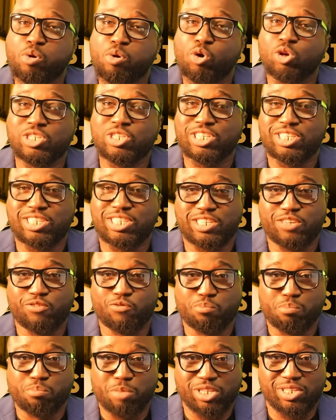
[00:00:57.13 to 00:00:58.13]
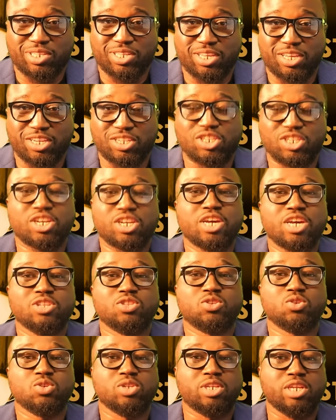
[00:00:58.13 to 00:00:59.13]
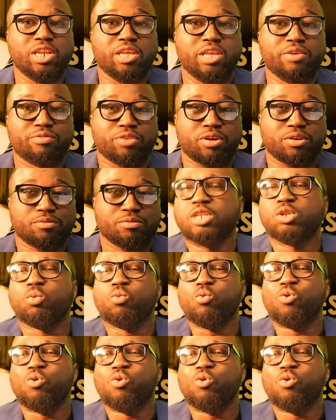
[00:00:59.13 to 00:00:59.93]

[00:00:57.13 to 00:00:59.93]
positive message to deliver, the